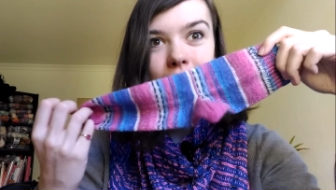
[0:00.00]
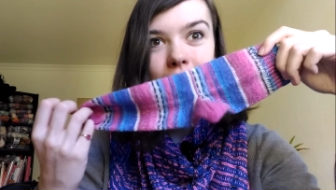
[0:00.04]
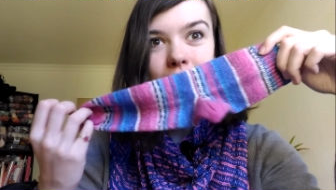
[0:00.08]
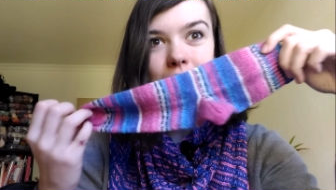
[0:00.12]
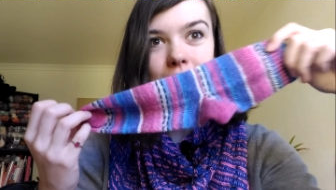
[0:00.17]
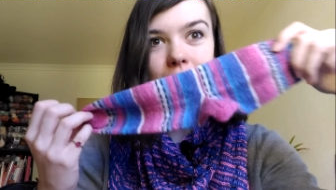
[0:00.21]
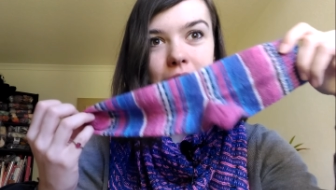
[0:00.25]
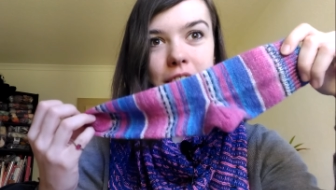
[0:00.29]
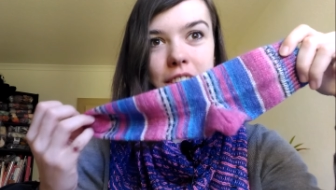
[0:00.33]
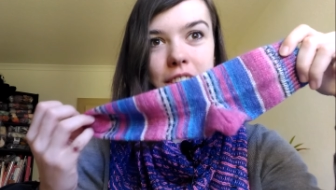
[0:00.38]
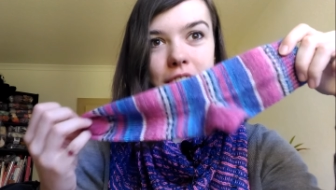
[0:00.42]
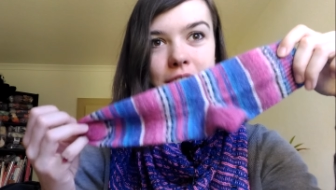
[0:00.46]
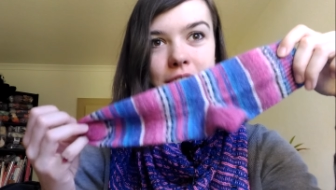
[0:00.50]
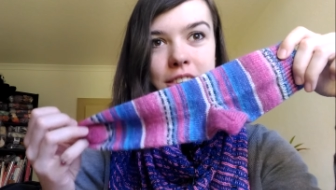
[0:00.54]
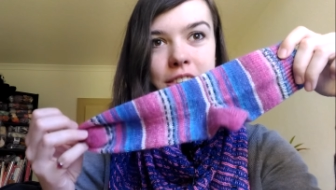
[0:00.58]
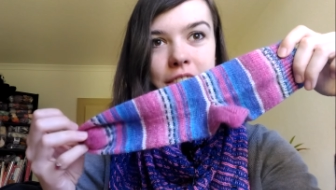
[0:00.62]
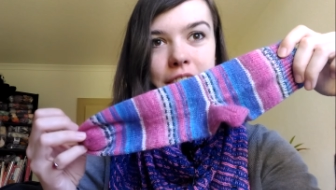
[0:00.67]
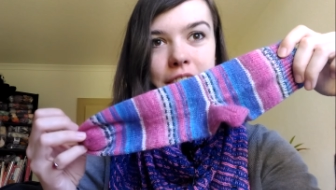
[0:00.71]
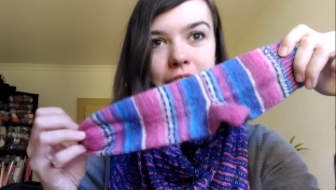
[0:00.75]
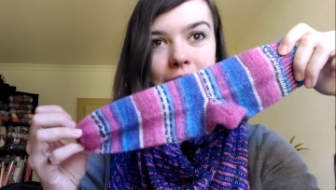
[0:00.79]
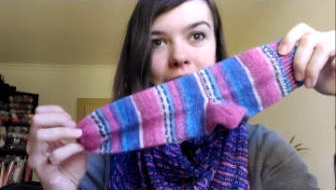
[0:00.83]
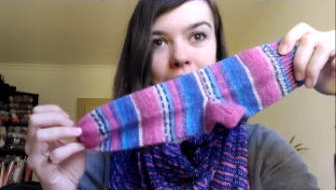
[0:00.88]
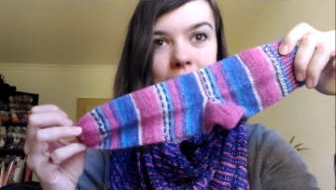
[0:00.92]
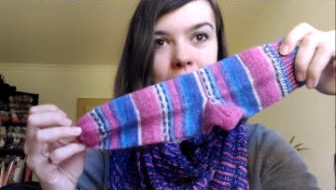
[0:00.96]
these are just
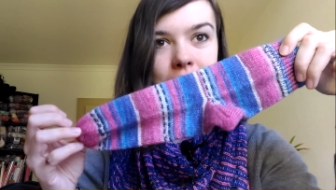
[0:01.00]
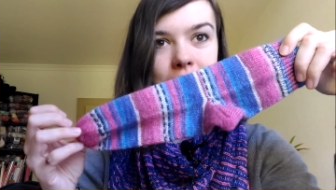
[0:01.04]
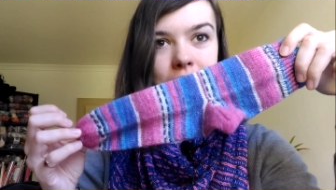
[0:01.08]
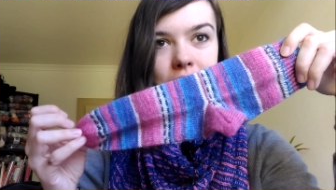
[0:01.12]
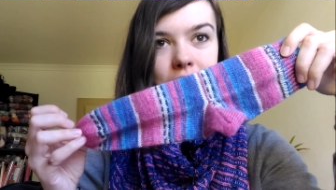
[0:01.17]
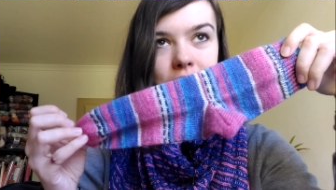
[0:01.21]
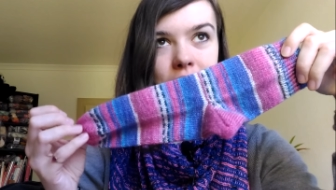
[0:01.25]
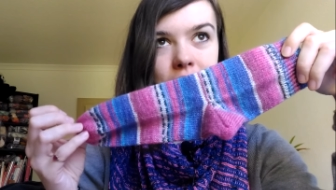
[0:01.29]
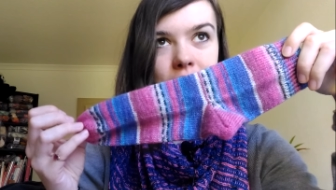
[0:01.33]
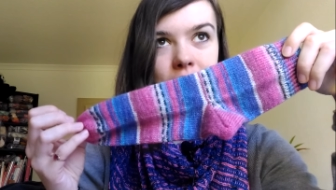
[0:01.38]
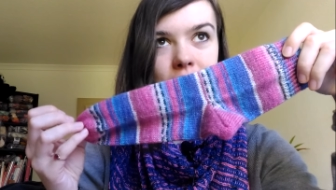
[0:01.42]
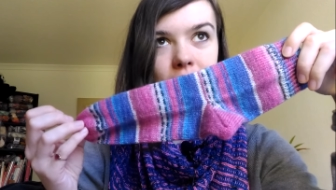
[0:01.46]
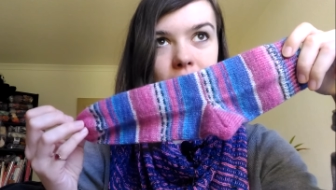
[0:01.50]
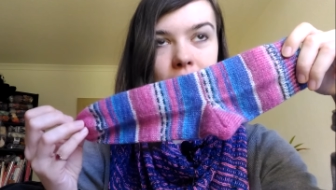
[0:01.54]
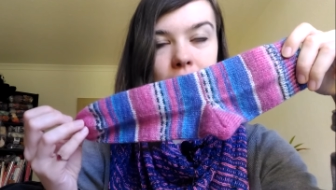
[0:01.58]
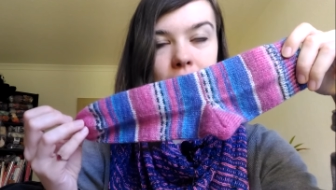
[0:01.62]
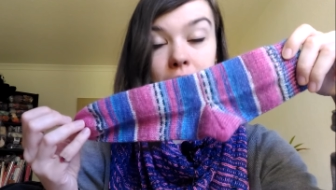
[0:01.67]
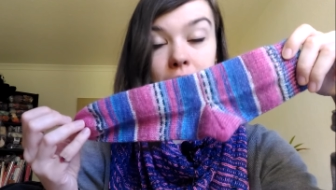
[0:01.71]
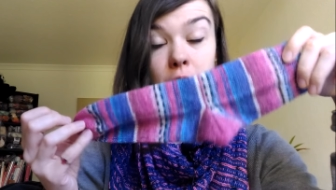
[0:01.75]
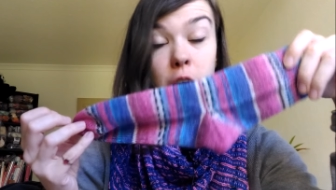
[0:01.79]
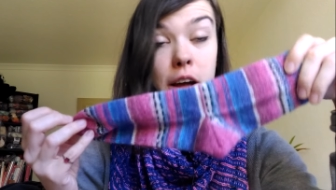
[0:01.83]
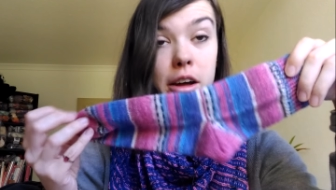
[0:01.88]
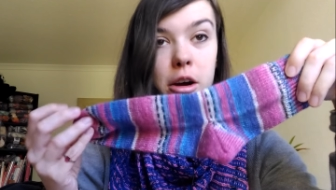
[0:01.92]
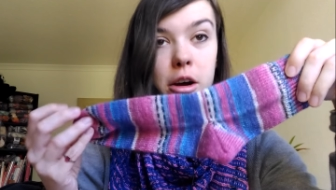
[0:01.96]
her colors, and I,
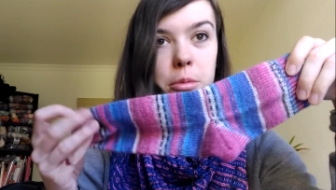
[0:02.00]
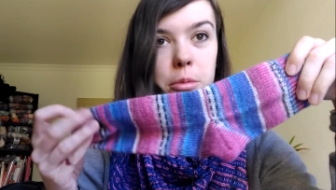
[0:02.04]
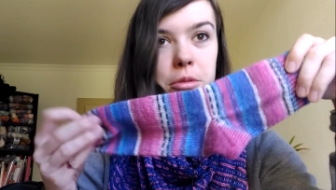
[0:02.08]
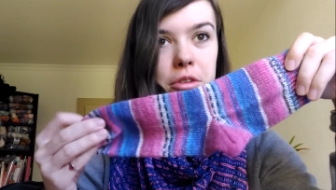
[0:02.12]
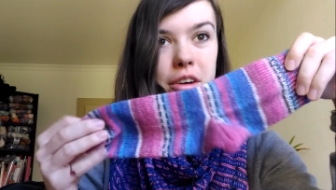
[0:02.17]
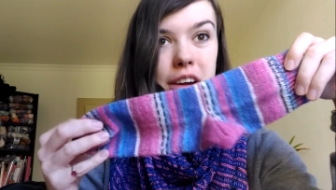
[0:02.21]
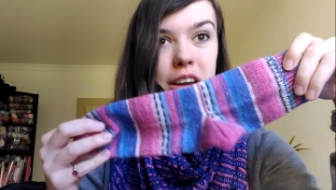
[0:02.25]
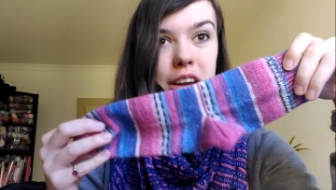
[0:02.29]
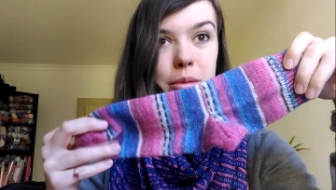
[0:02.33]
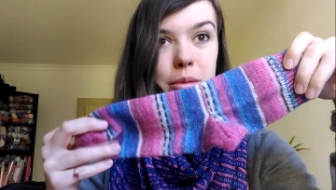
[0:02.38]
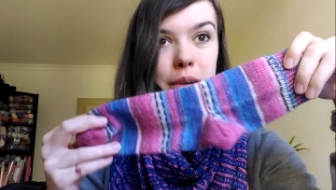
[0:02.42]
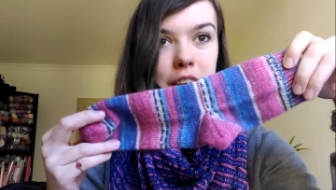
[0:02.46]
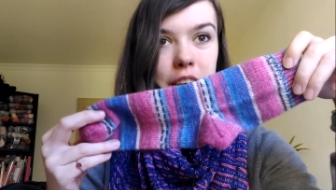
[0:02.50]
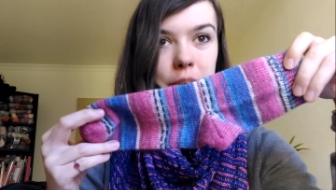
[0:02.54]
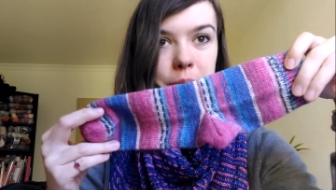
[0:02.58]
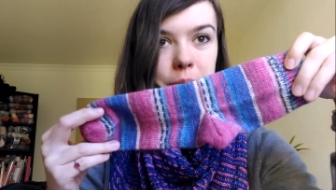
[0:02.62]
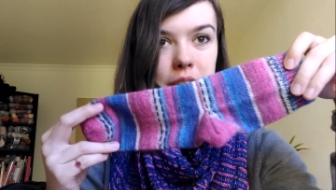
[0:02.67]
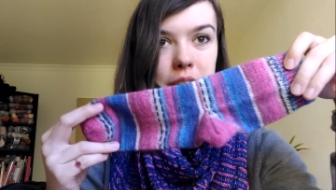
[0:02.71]
ho I hope so, anyways.